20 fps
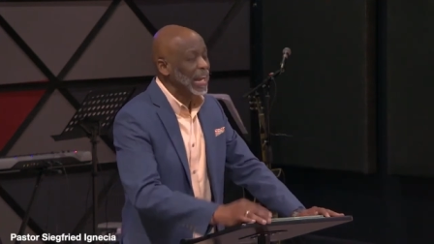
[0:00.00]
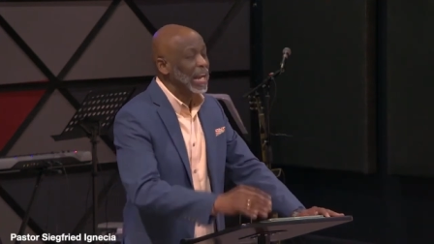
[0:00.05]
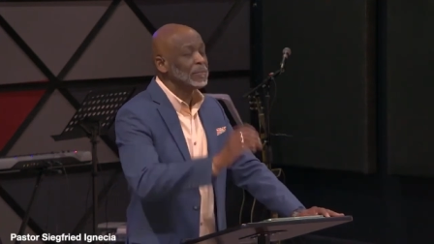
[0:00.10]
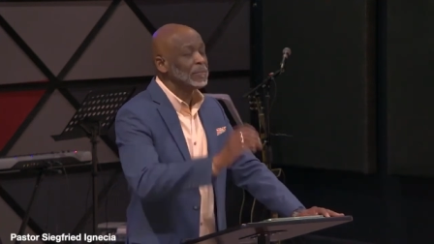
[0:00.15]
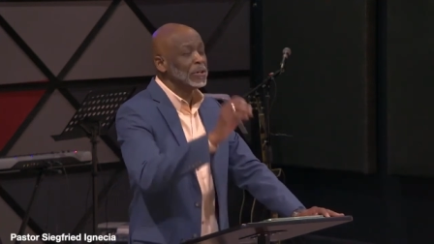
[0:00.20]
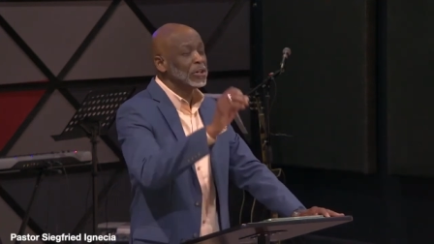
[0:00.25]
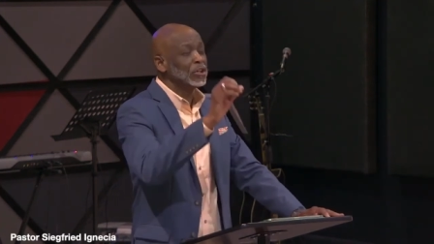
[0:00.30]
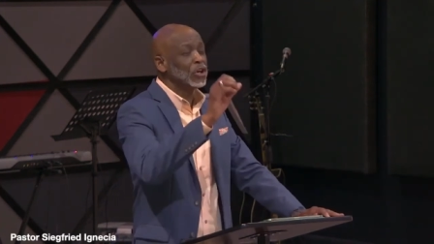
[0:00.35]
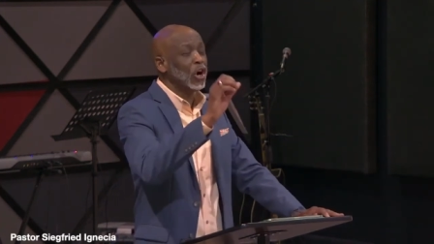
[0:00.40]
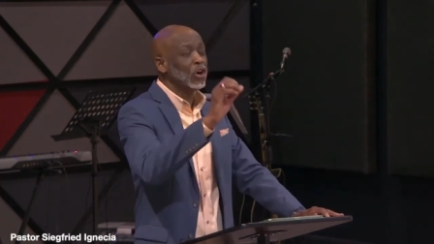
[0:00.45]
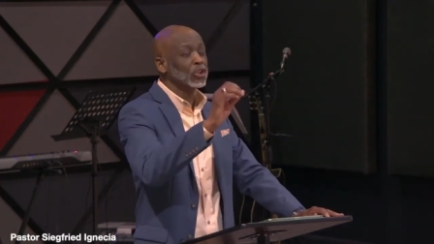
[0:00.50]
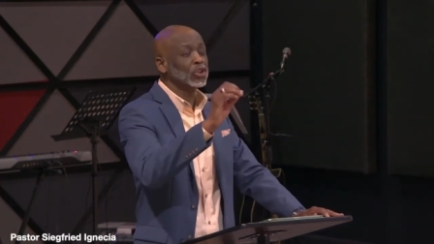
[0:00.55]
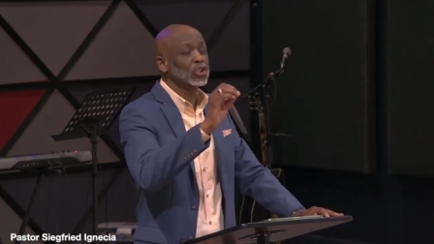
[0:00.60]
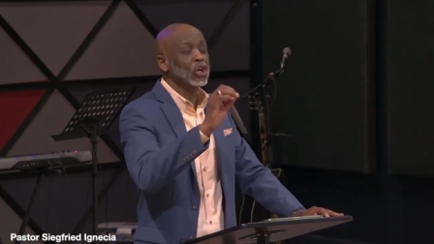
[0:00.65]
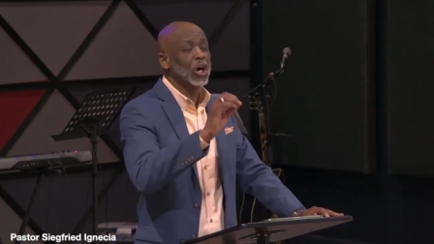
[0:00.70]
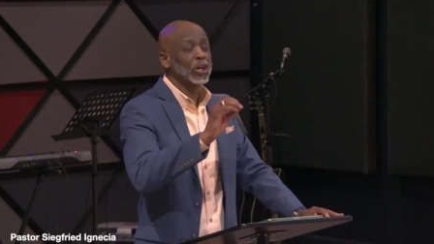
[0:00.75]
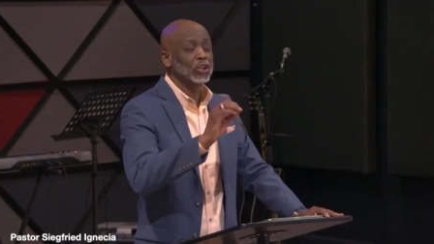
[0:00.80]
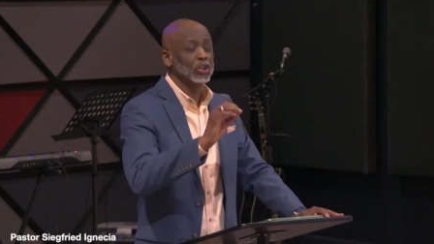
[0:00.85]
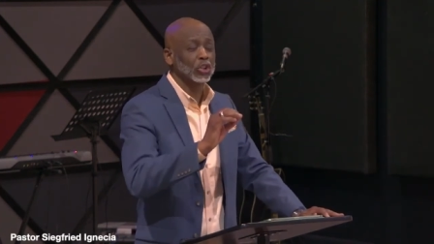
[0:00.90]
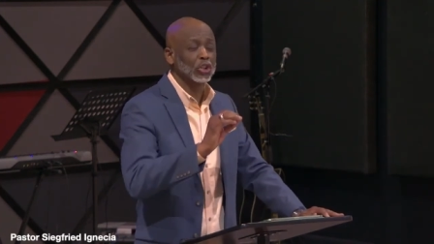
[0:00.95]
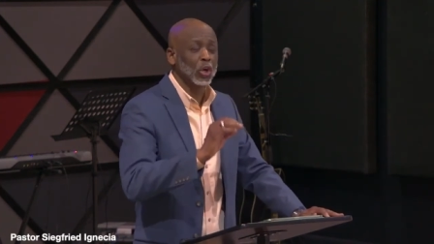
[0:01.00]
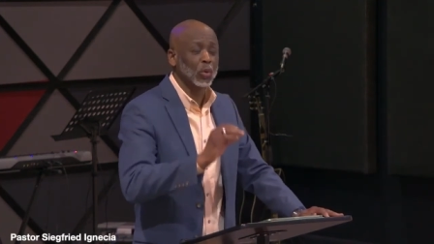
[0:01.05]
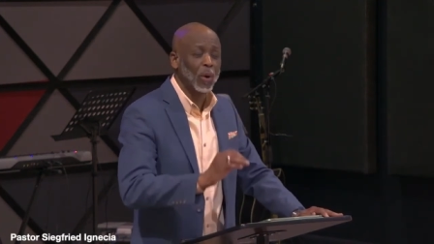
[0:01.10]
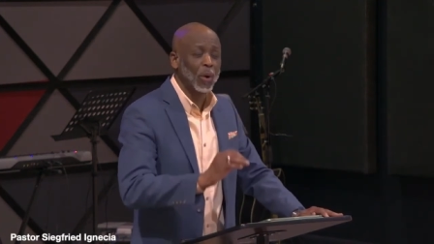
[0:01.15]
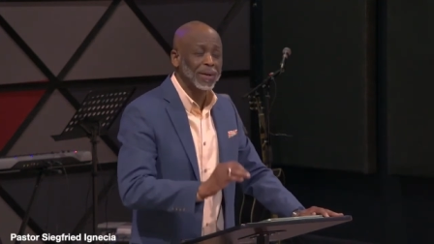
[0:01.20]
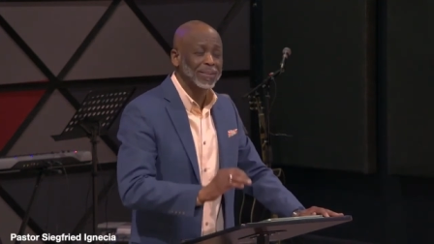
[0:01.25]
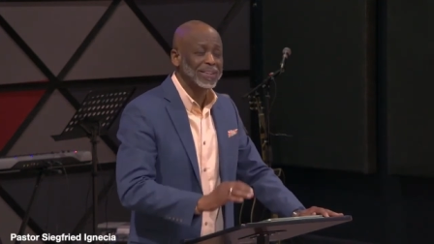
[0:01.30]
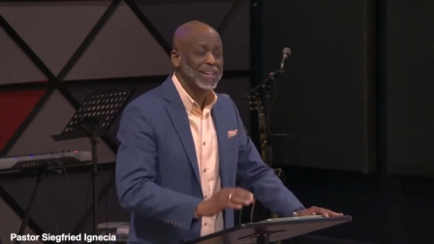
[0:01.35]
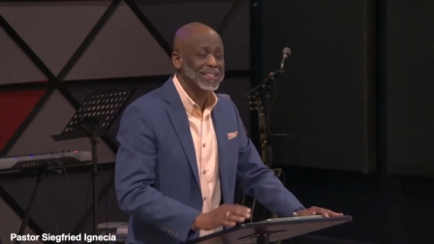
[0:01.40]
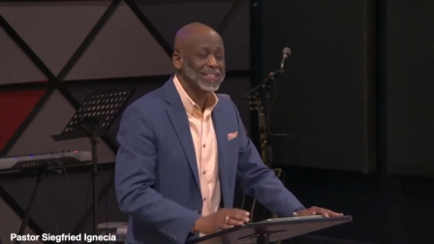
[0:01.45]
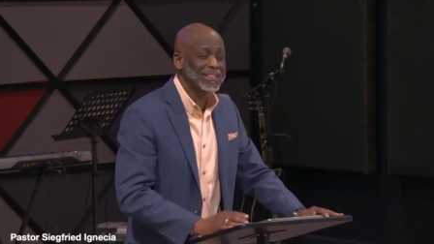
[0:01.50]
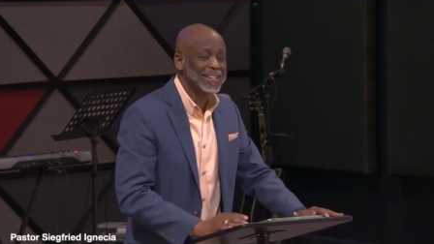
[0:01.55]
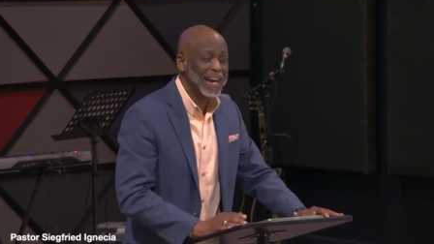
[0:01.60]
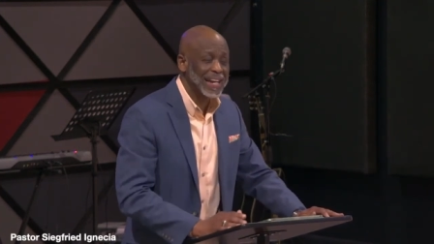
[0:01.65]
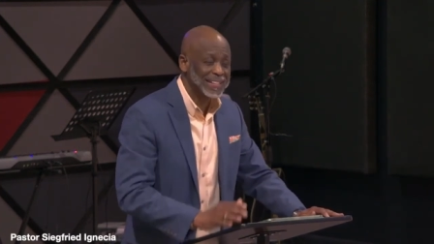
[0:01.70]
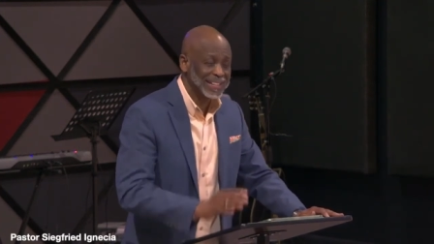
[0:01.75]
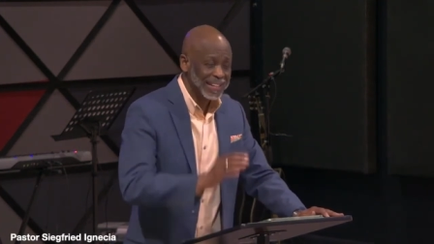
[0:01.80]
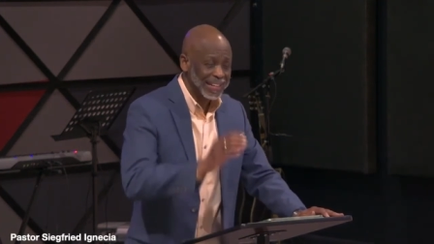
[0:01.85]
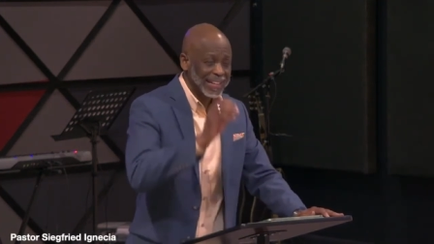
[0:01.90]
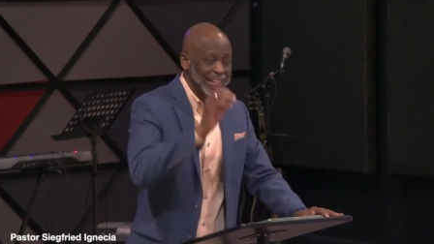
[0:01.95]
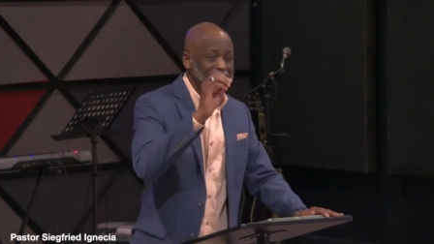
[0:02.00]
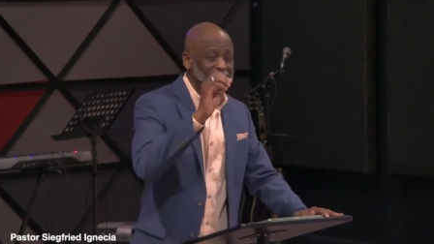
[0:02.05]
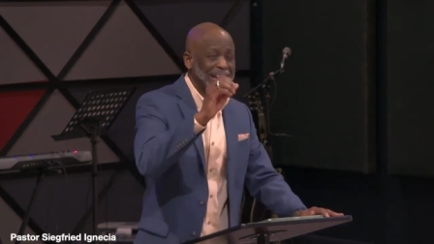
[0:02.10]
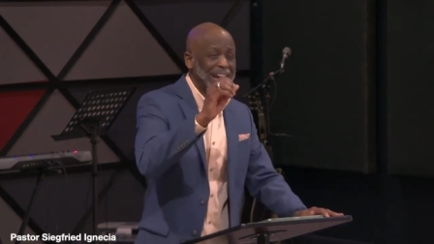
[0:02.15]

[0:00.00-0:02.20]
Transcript: Let me go talk to the one that says